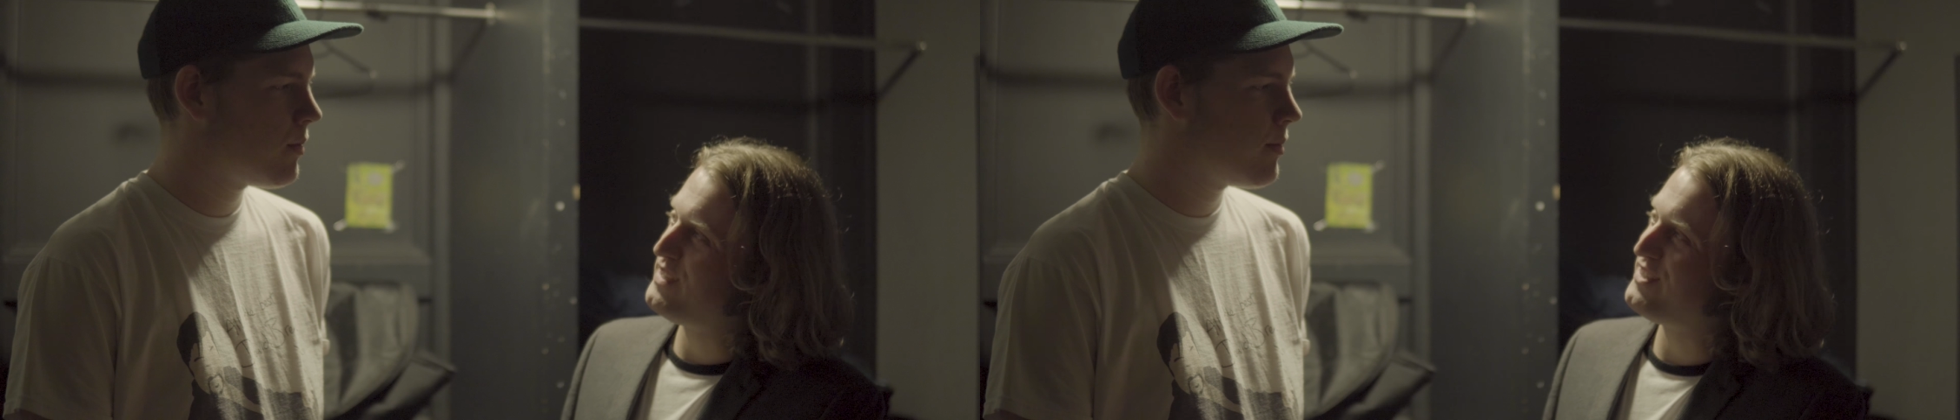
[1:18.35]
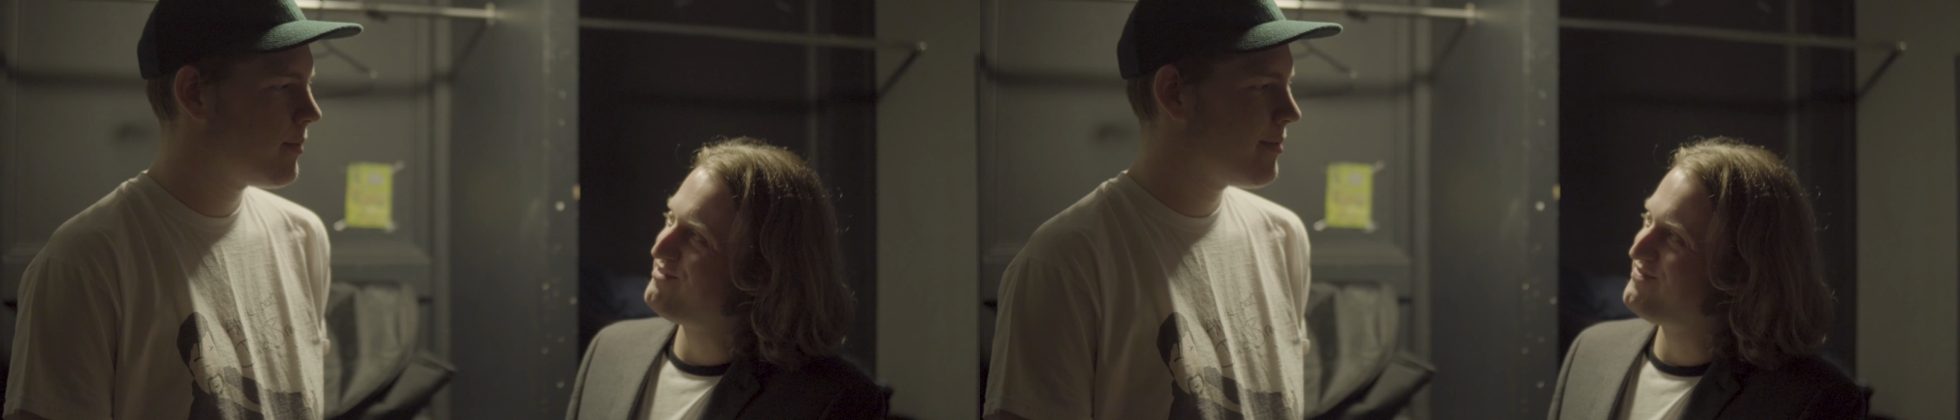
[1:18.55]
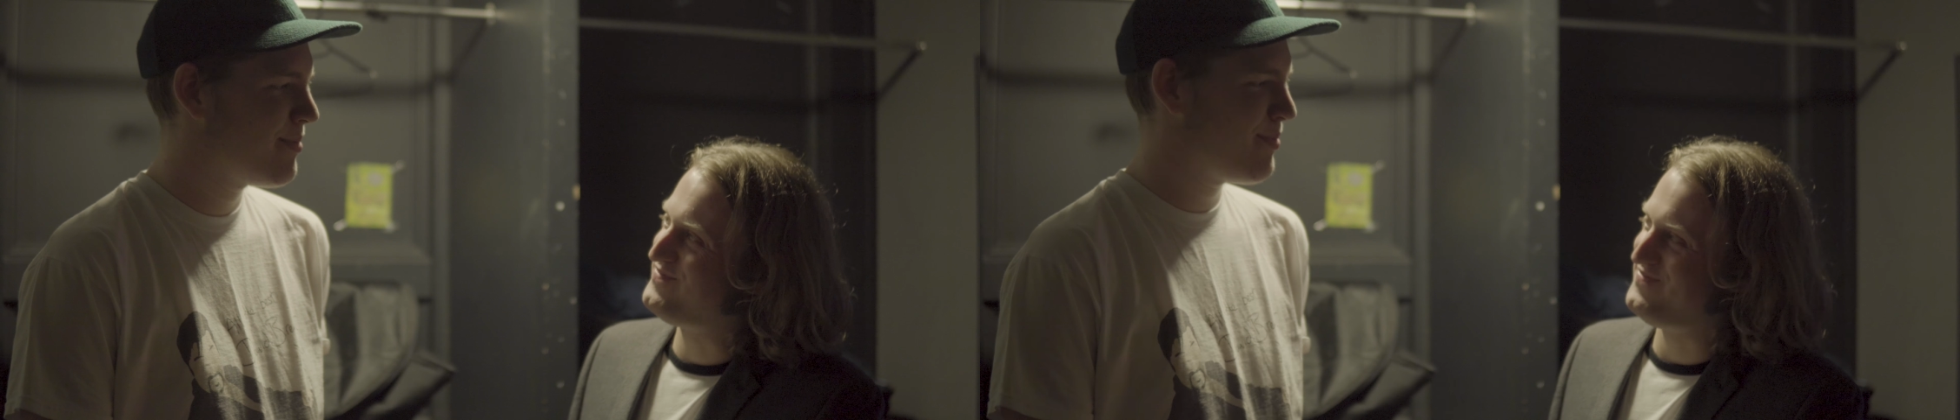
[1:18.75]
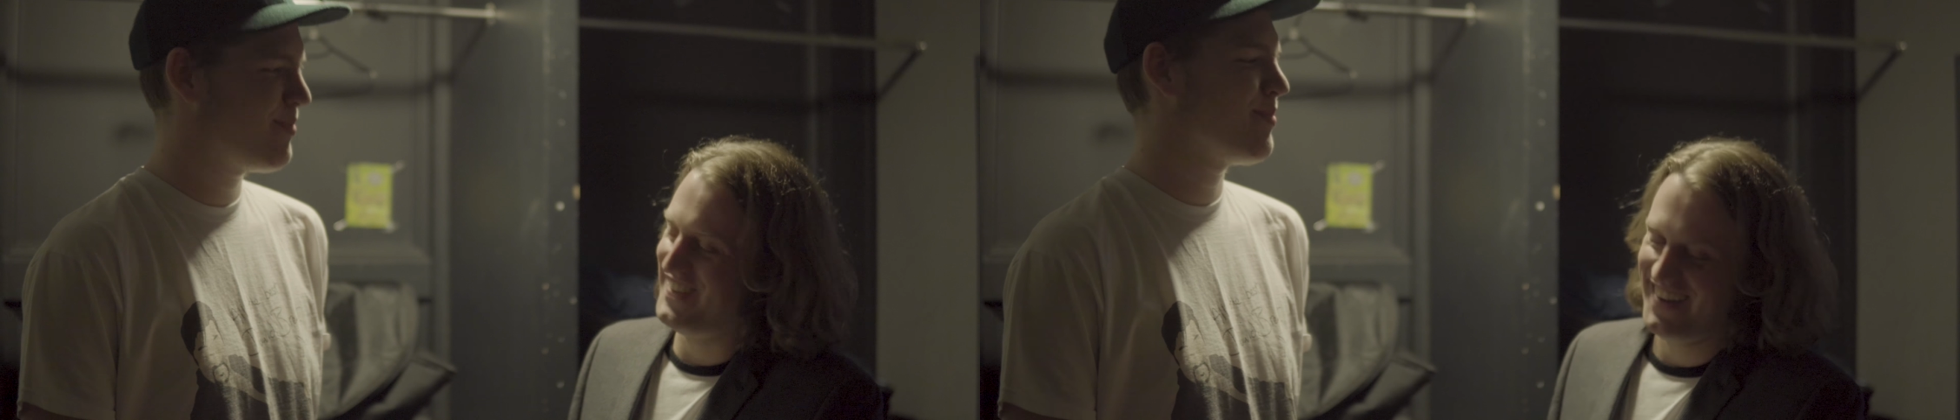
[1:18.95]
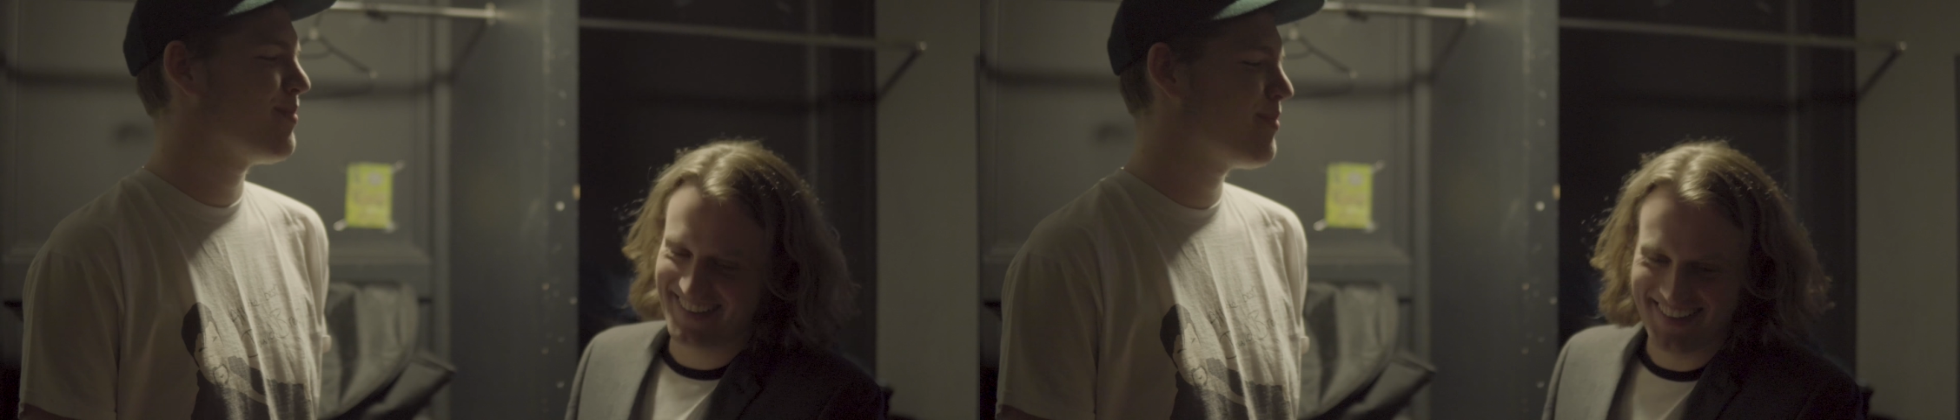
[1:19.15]
been
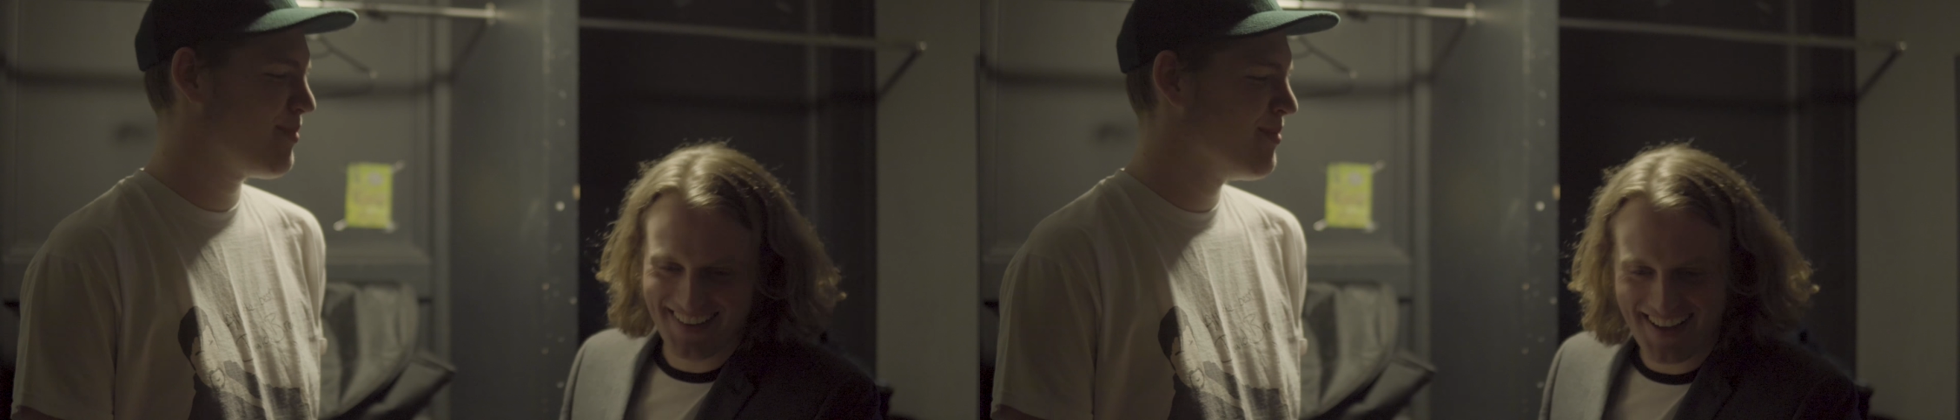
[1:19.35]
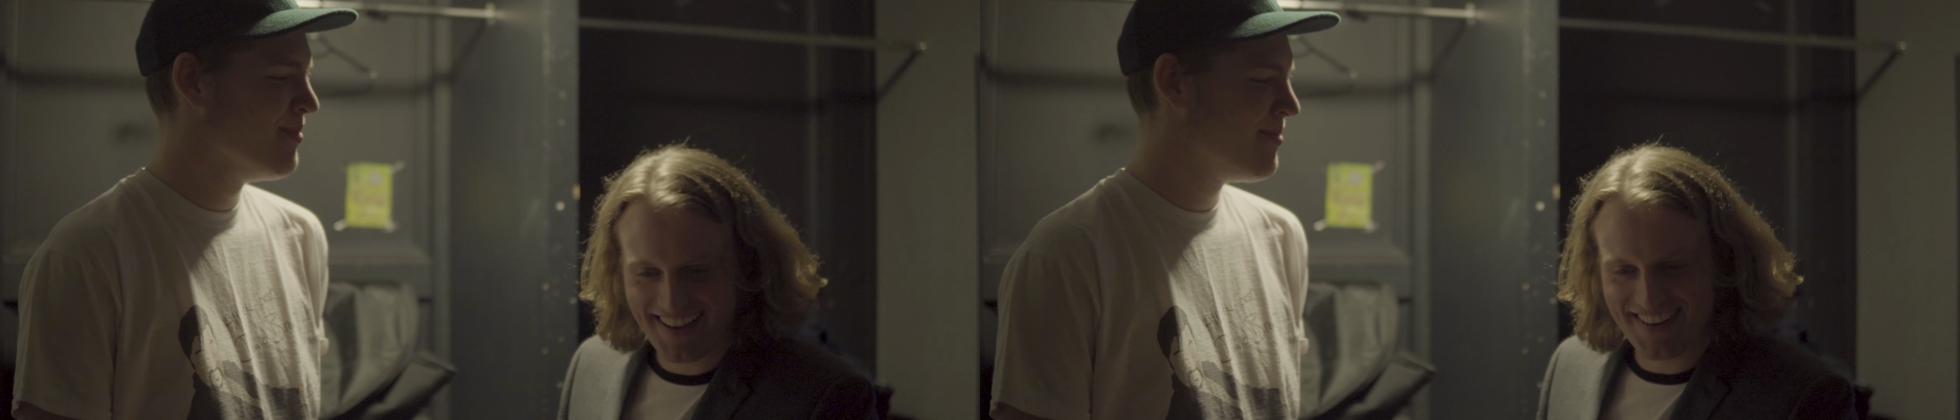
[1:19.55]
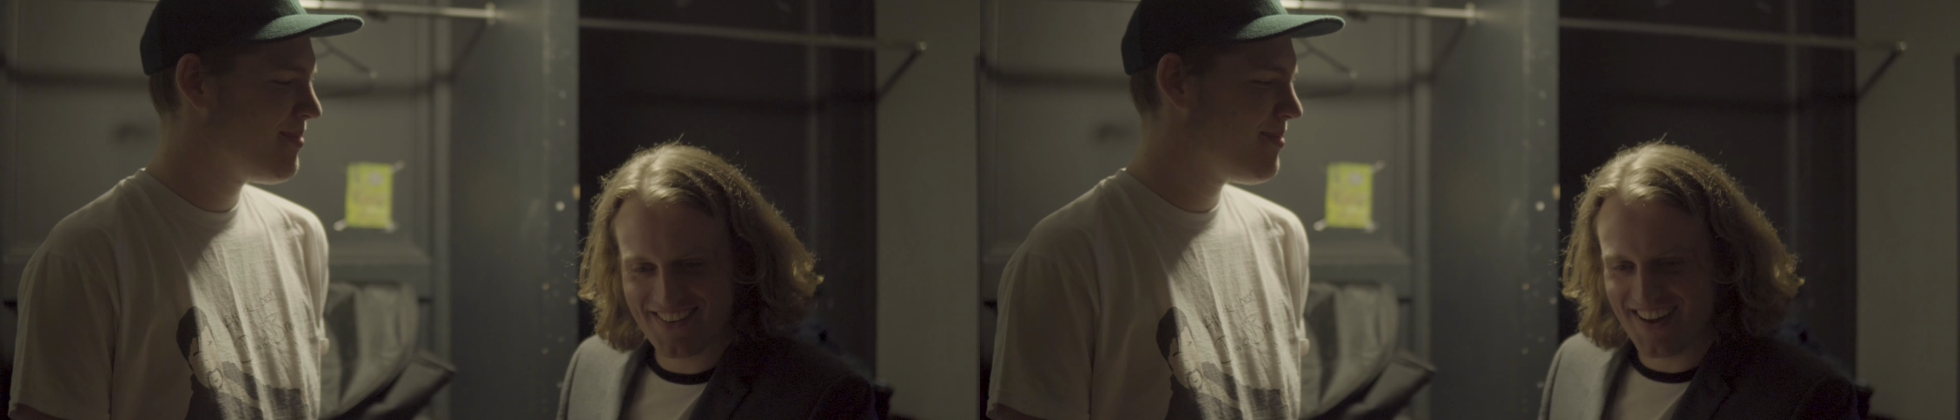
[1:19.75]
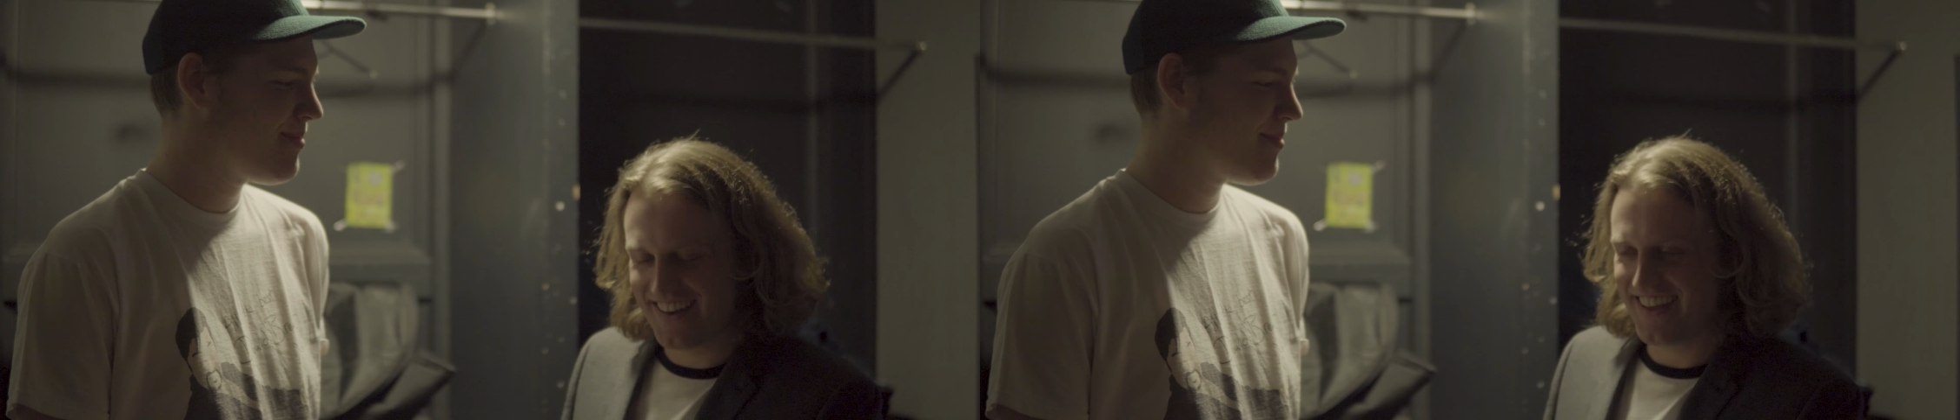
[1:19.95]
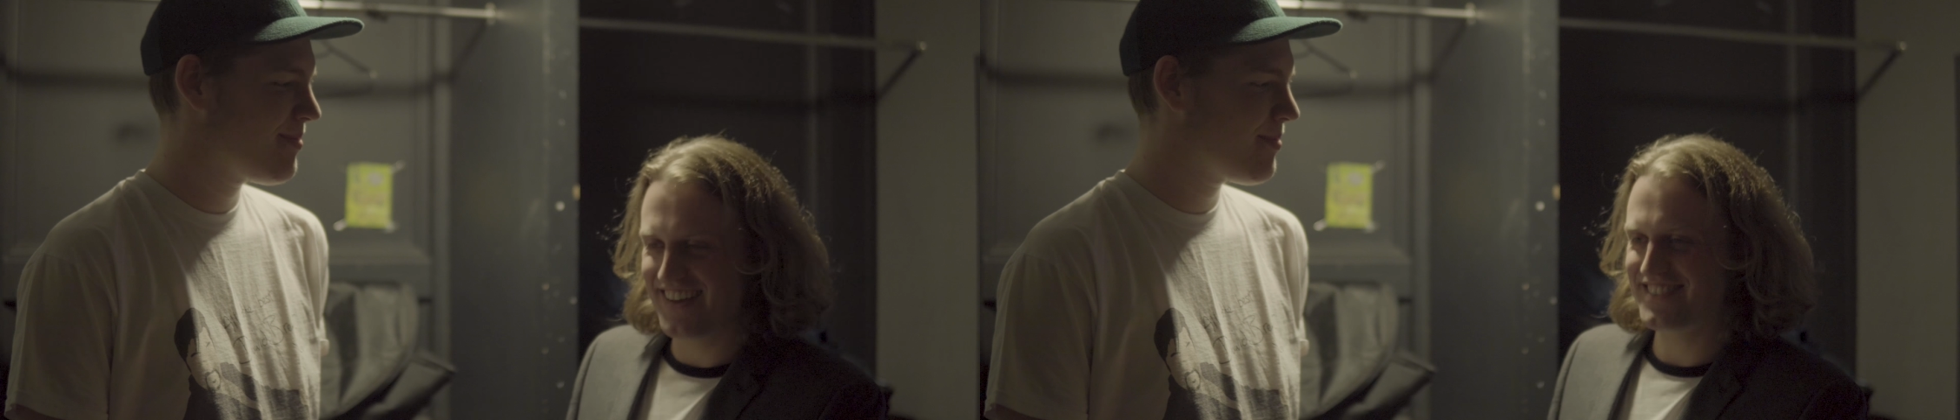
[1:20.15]
hanging
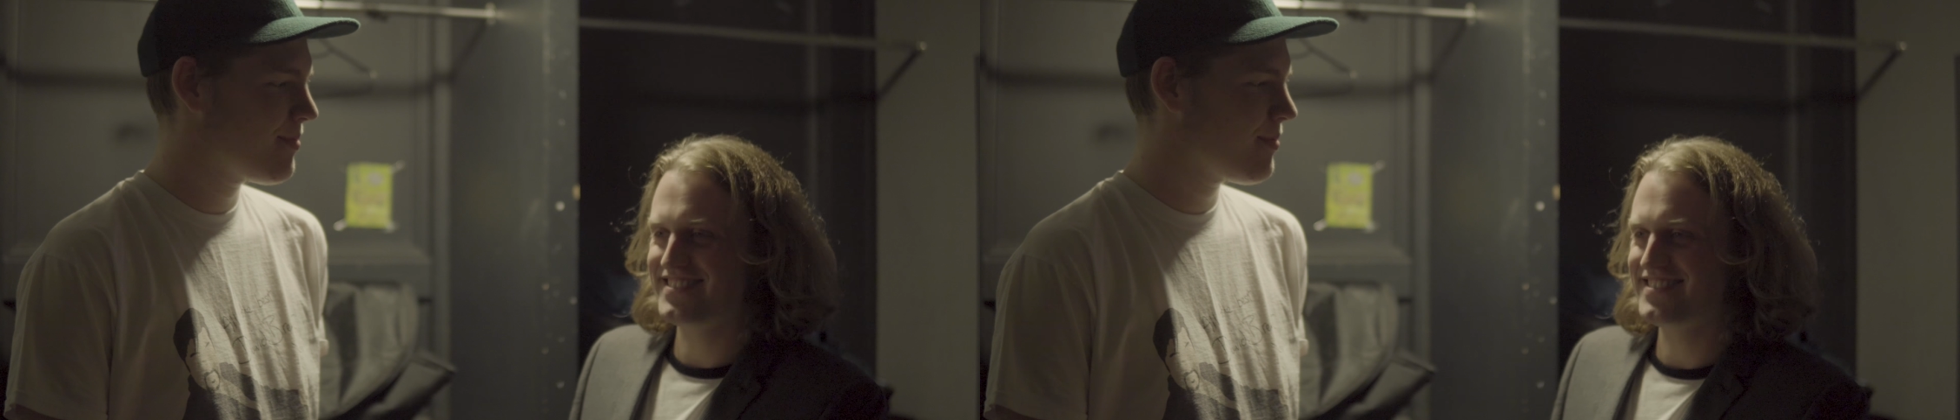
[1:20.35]
around at.